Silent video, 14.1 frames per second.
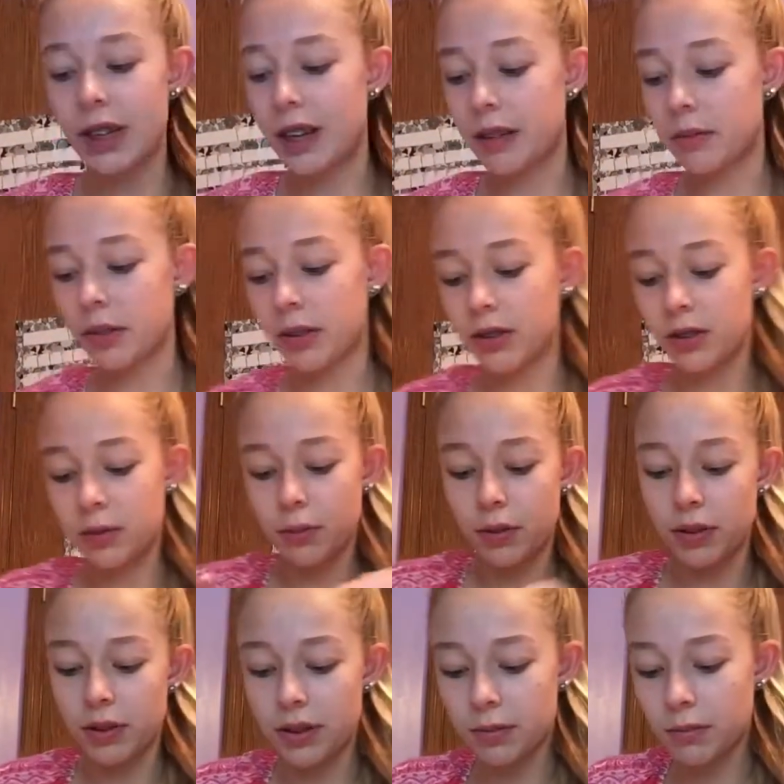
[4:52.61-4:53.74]
and I'm going to just
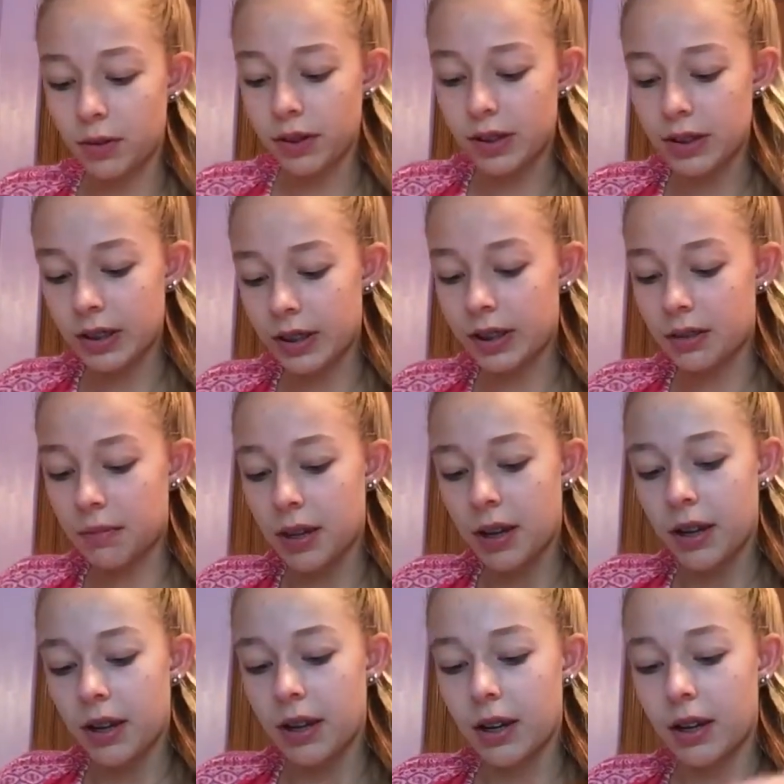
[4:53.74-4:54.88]
put some more slime
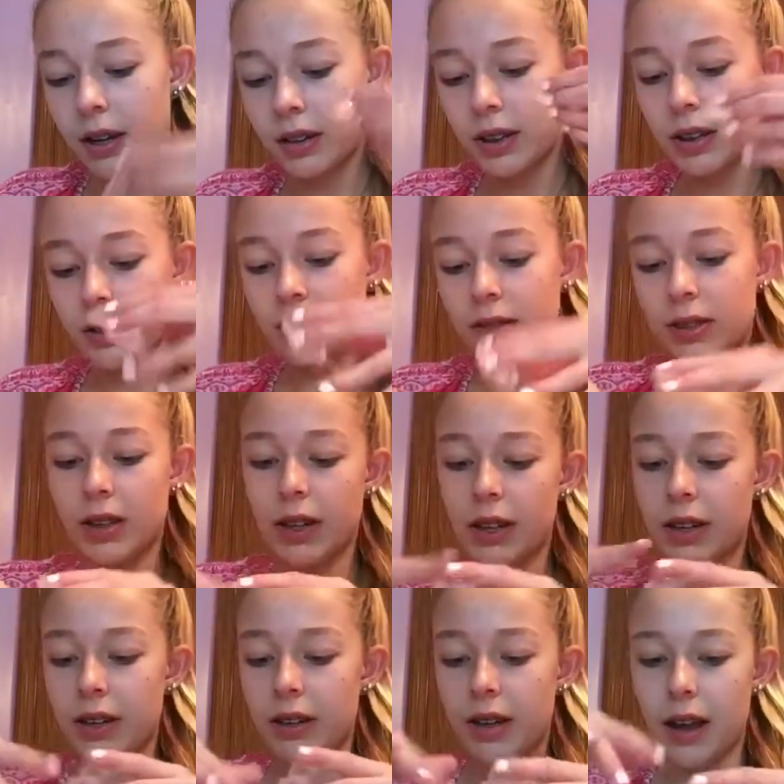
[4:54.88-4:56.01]
on the other
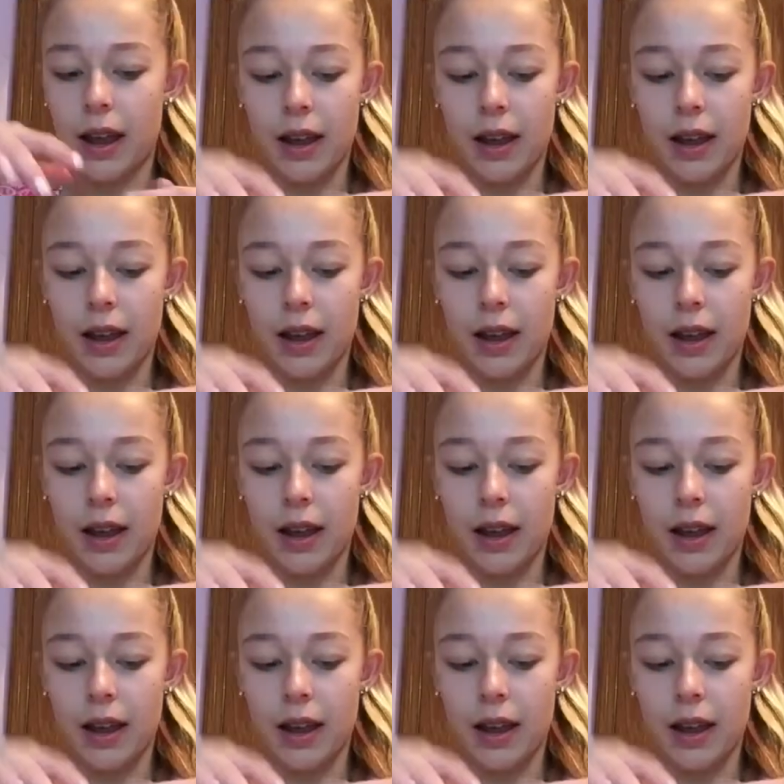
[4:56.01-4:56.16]
side,